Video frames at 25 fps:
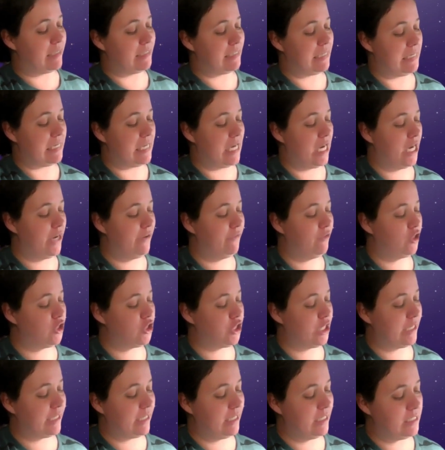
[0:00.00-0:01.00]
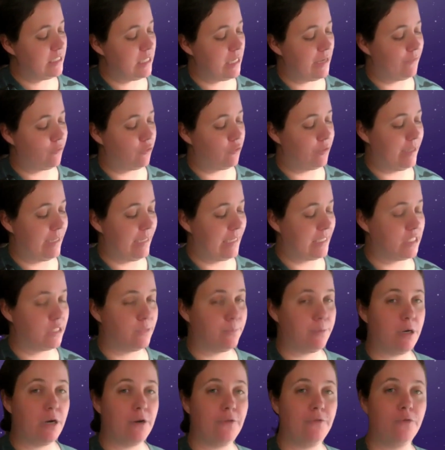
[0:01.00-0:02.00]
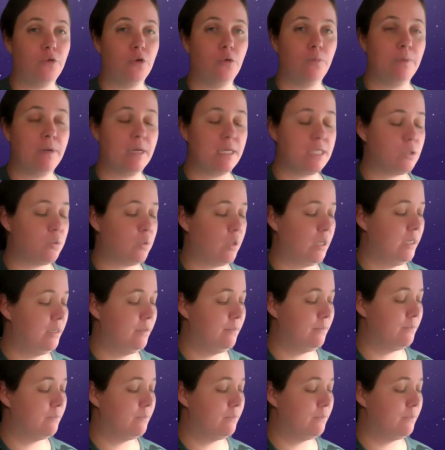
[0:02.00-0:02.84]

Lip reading: And now if you check it, I've got x to the power of 4 plus 1.